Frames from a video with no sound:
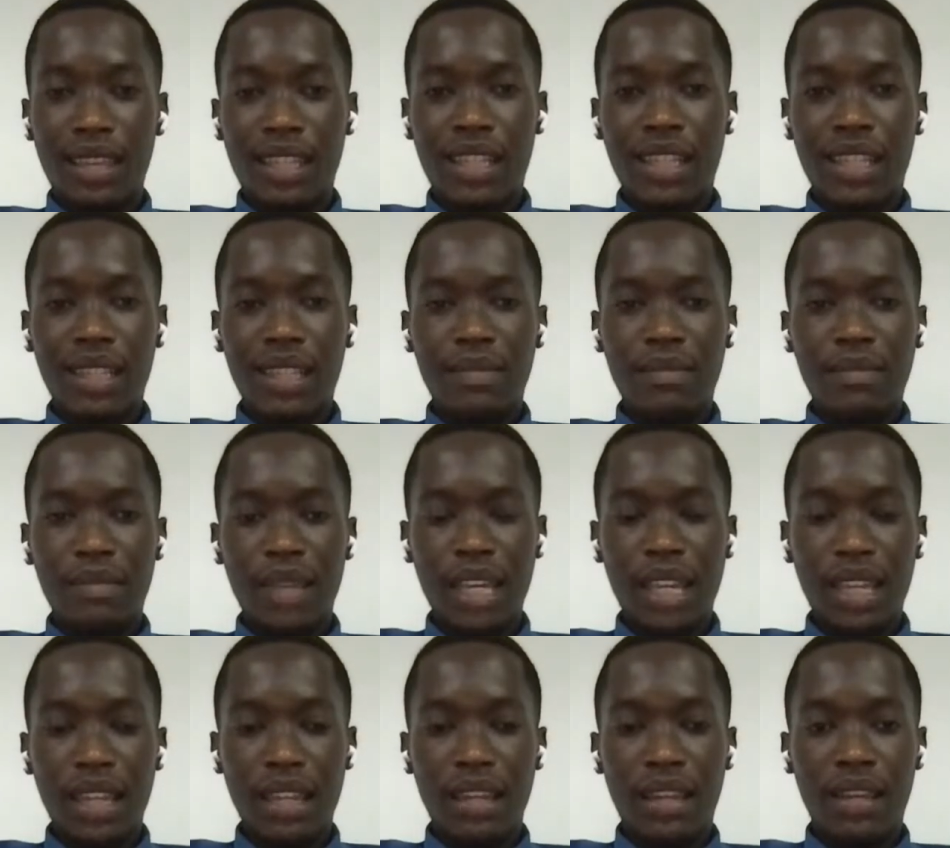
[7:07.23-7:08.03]
this
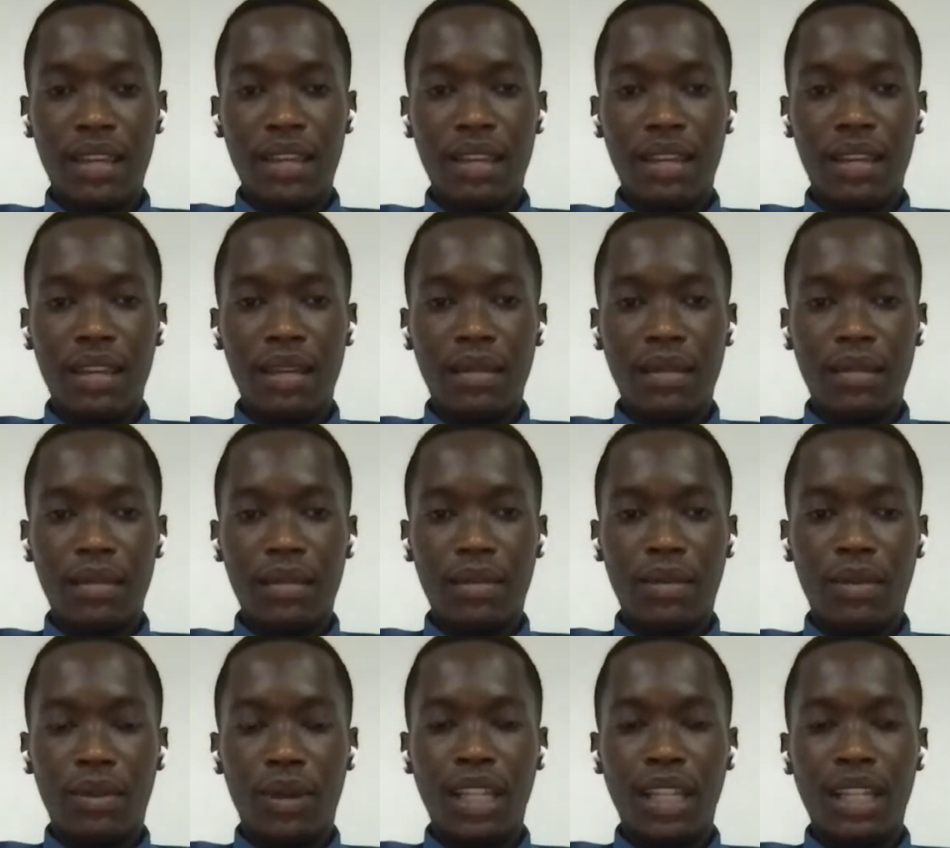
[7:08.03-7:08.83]
mean?
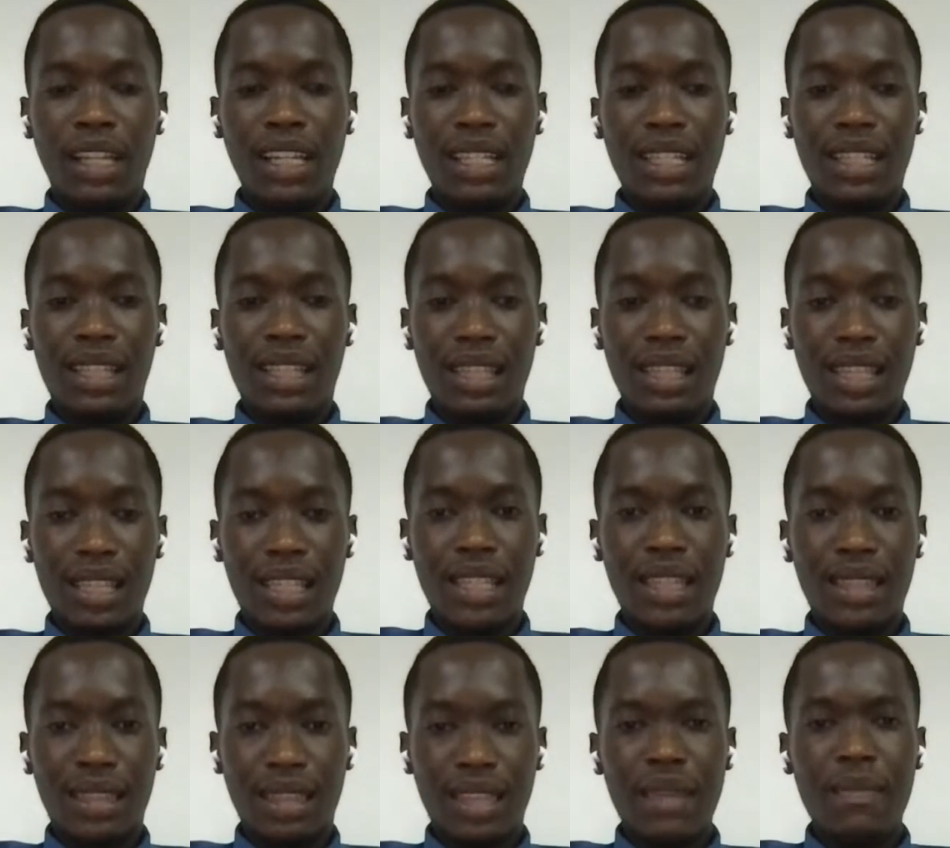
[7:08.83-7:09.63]
What does
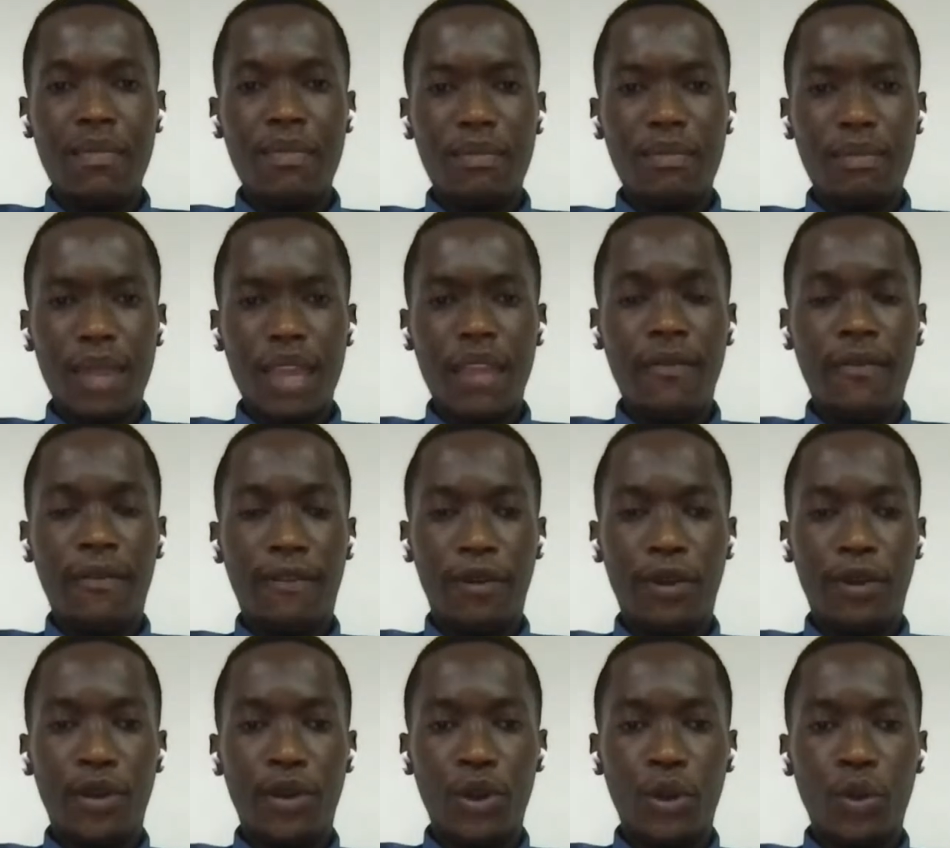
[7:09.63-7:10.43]
this theme
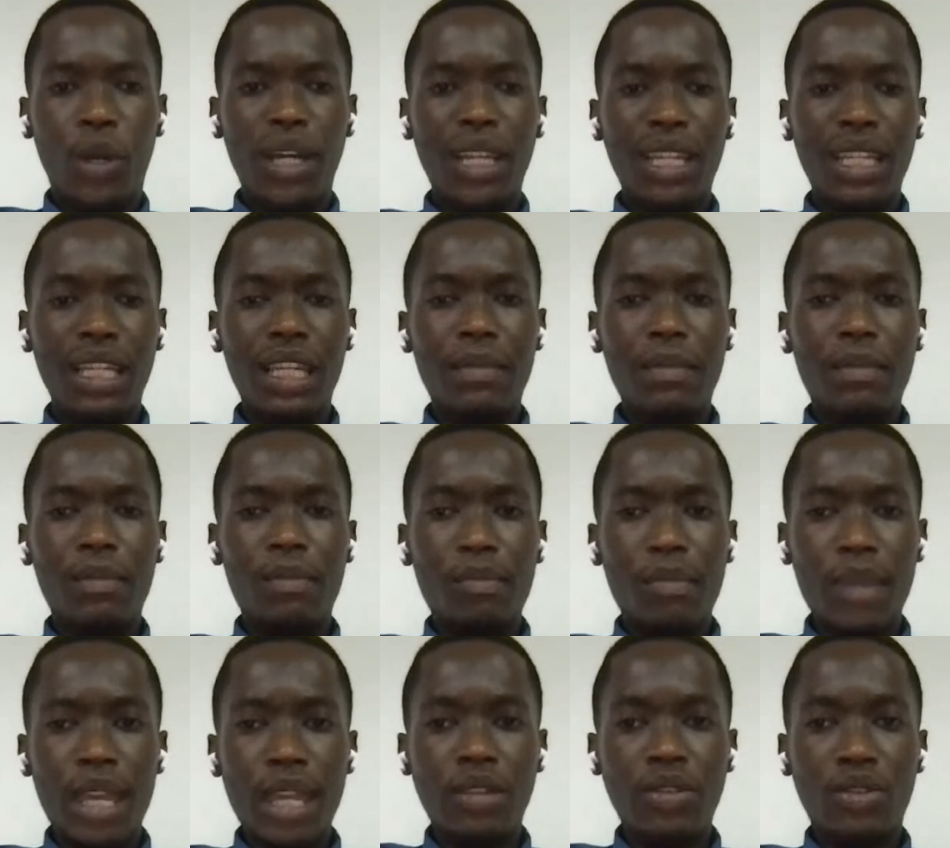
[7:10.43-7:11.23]
mean for you? What did it
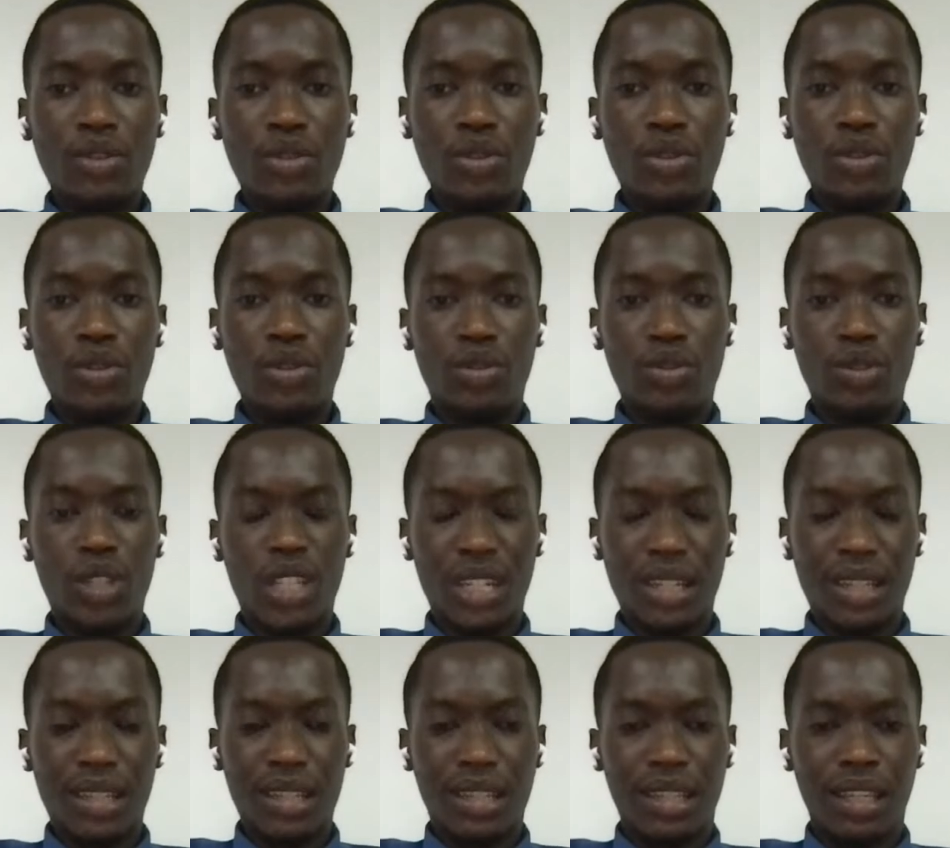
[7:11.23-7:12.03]
mean to you
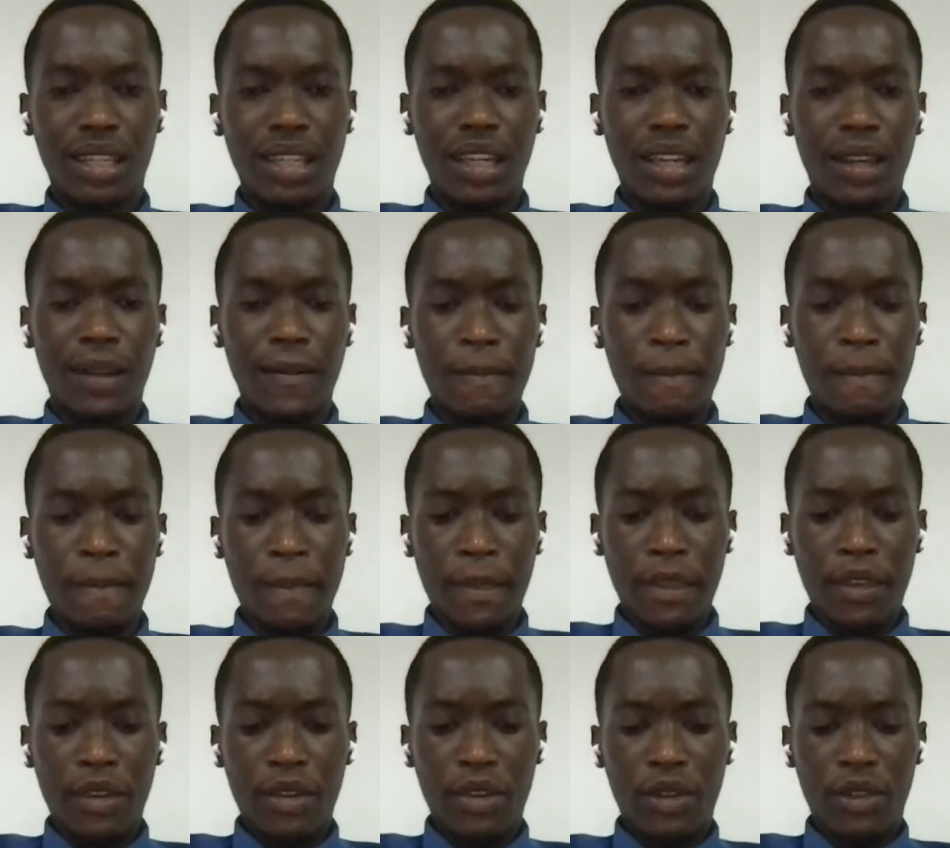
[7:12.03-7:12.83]
to just hear,
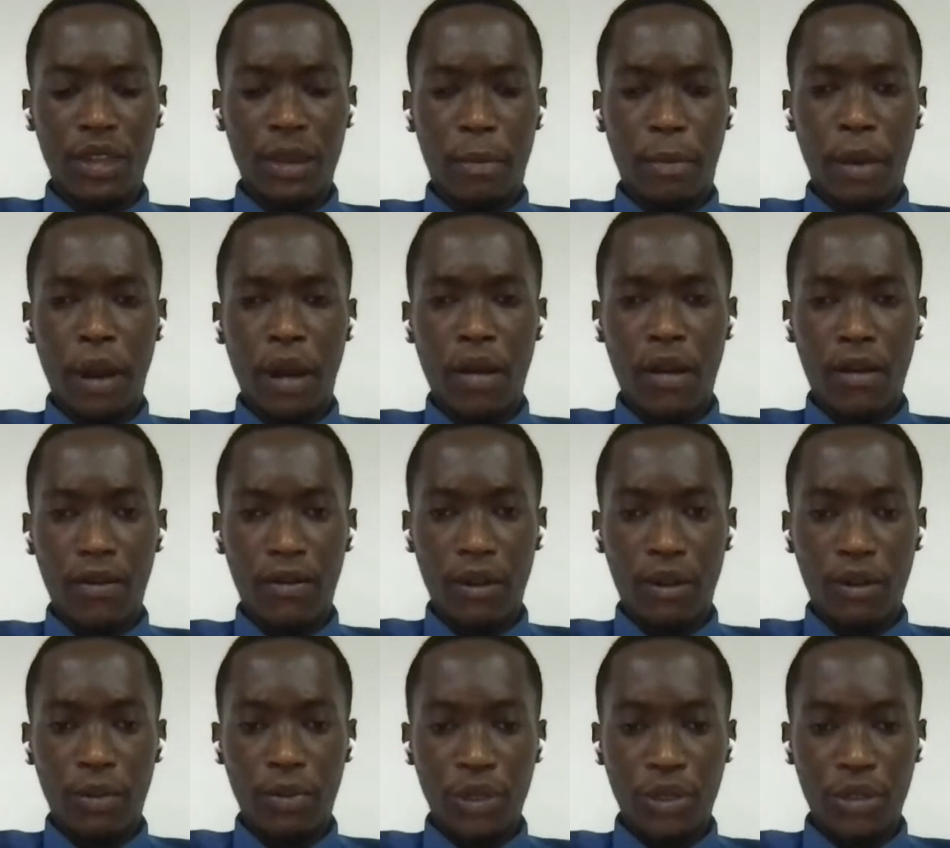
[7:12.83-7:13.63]
the
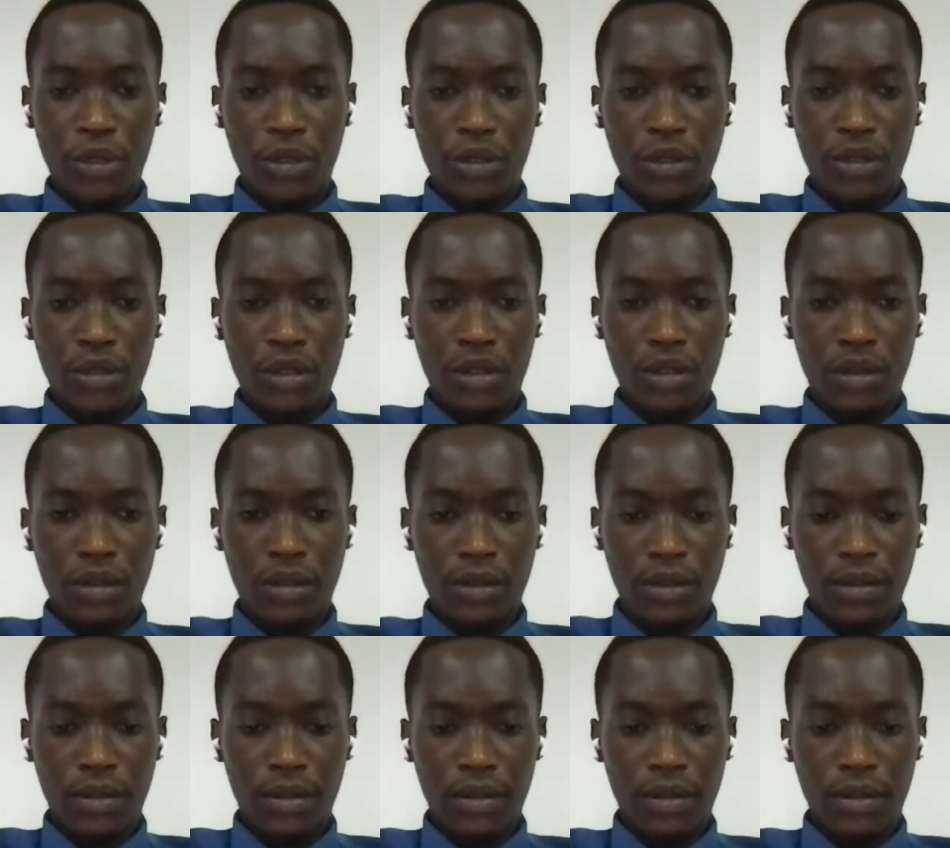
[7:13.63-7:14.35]
power of option?